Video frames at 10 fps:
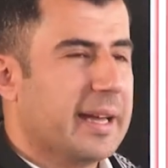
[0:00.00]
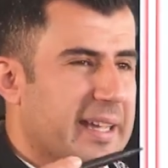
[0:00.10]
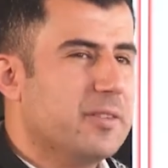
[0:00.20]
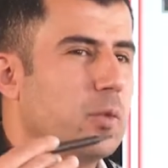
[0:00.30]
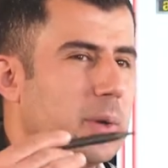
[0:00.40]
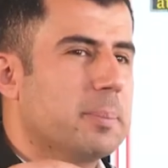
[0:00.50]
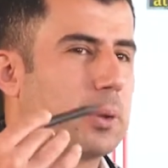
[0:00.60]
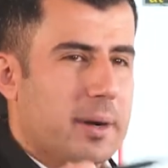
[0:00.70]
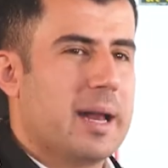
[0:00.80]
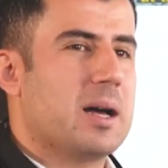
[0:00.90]
If we
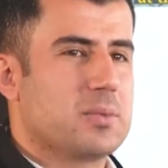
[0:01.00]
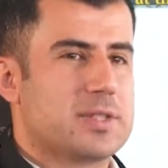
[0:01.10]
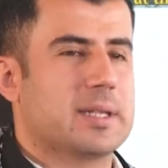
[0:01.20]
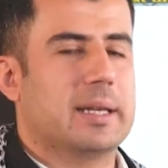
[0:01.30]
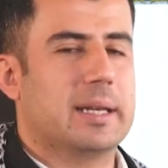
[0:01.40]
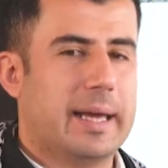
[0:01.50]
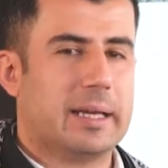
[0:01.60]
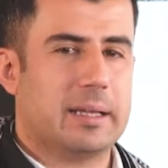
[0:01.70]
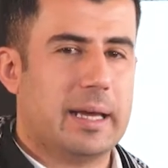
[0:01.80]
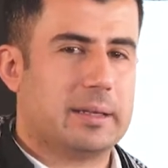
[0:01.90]
pronounce them
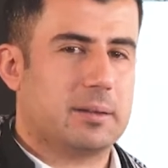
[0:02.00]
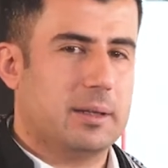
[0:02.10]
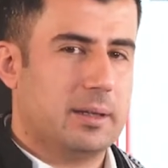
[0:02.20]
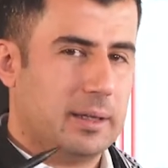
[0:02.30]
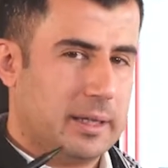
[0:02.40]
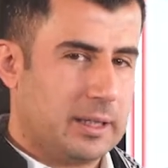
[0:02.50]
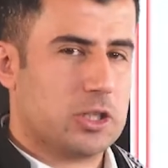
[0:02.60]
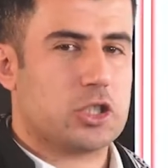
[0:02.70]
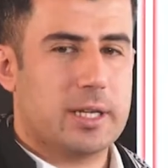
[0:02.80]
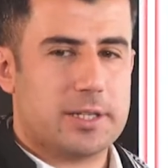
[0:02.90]
like
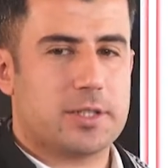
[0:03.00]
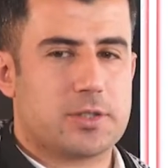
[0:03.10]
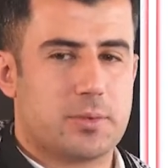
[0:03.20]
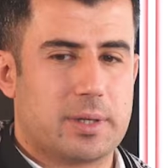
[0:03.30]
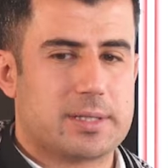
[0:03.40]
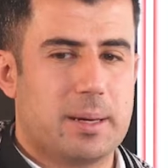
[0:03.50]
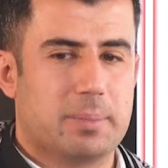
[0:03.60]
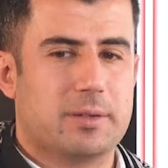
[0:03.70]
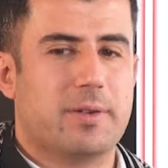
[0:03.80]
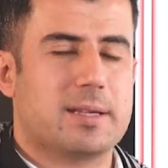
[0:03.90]
English letters, for
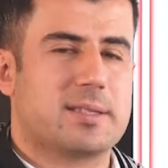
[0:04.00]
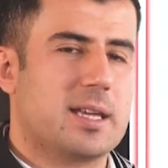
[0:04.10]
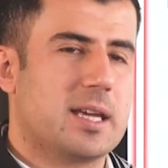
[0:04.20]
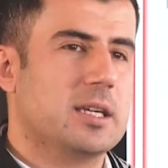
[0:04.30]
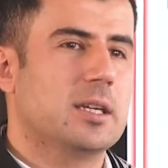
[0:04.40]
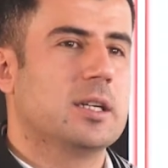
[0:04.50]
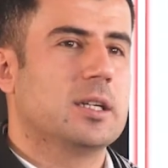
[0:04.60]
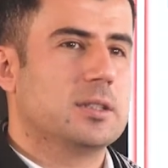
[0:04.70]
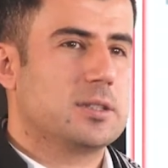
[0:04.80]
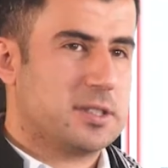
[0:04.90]
example, if I say
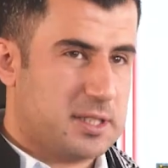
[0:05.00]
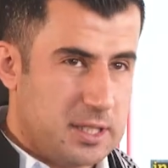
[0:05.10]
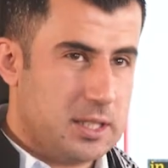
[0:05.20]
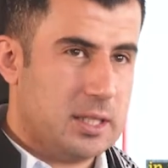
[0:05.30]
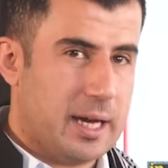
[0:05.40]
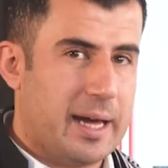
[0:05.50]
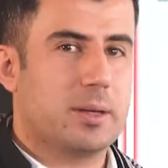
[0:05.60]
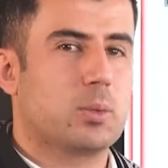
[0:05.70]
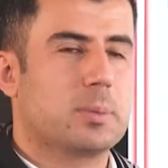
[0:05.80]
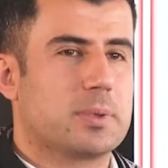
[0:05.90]
T
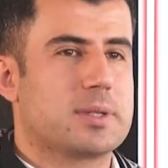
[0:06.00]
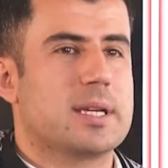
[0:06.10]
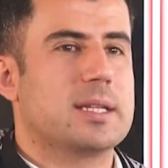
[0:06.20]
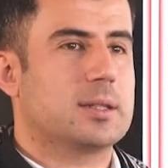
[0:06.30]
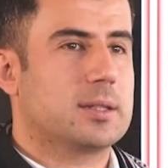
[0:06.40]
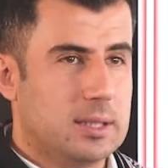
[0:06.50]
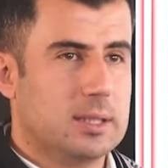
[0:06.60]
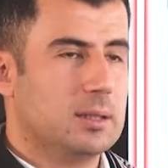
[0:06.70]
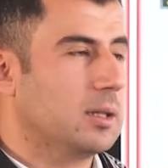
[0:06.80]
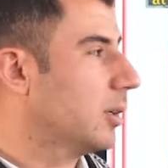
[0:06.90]
and we present T,
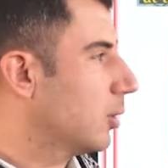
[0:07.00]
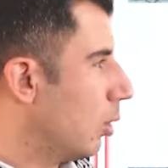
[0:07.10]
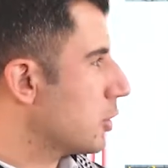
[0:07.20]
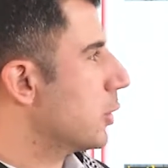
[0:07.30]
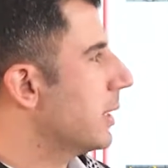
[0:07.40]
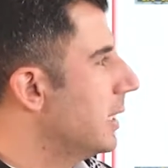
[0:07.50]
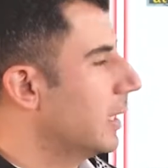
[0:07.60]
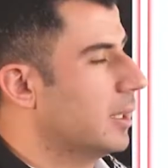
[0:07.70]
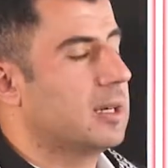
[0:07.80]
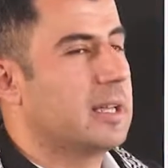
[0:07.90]
and also
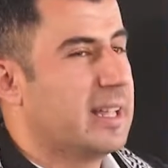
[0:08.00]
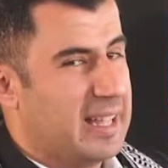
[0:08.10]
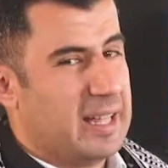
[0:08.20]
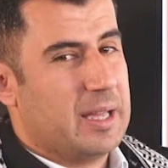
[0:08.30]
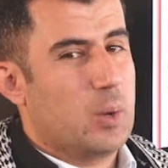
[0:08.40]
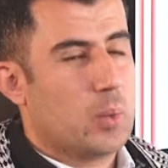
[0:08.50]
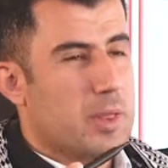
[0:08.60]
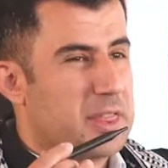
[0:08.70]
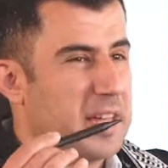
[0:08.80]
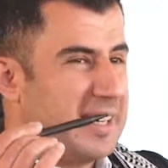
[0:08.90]
here,
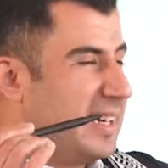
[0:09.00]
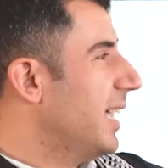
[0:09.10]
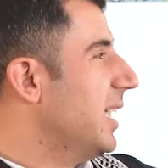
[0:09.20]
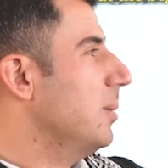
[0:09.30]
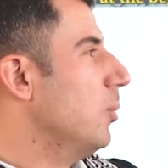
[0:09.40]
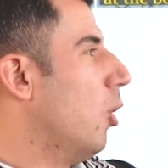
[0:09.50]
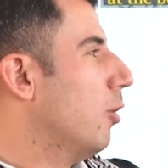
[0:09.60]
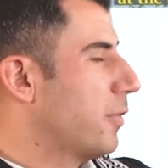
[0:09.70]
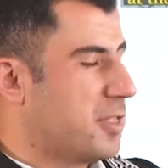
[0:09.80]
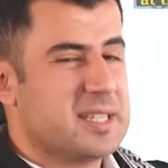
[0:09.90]
the name
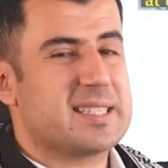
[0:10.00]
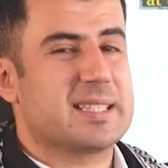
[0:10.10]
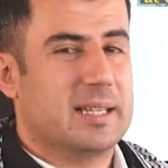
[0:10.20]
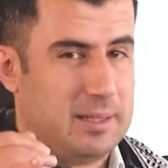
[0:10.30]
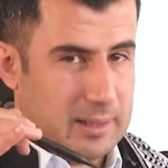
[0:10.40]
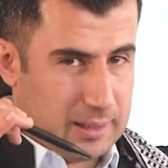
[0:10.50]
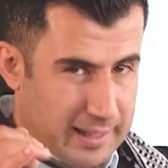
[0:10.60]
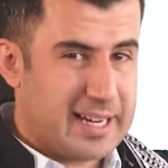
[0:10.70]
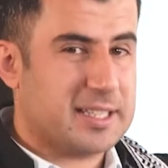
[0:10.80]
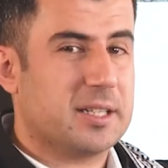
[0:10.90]
of this
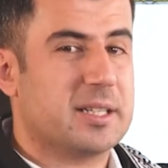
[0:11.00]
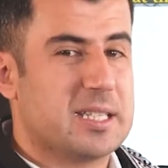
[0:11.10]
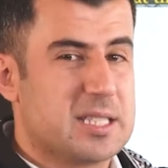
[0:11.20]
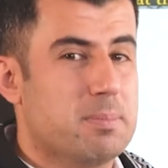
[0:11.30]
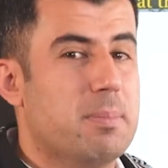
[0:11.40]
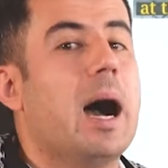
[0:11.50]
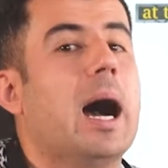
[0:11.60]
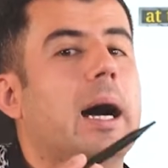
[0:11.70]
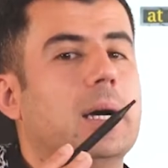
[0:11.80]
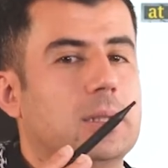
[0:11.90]
letter is
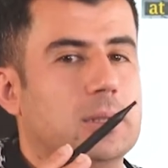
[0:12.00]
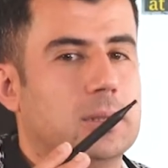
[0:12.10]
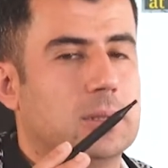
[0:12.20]
Ba,